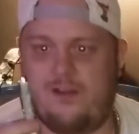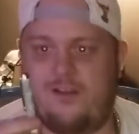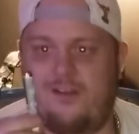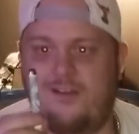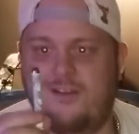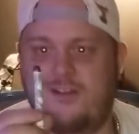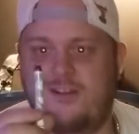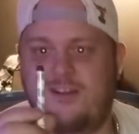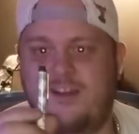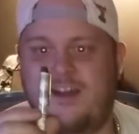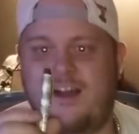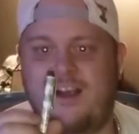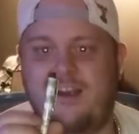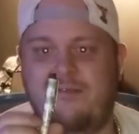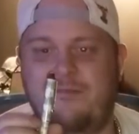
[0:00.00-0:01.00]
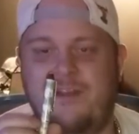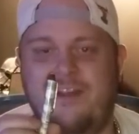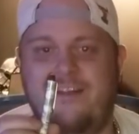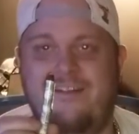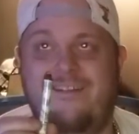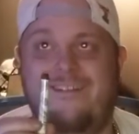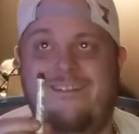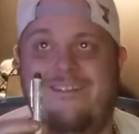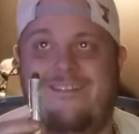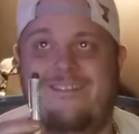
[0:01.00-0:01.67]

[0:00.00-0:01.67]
one hundred dollar bills.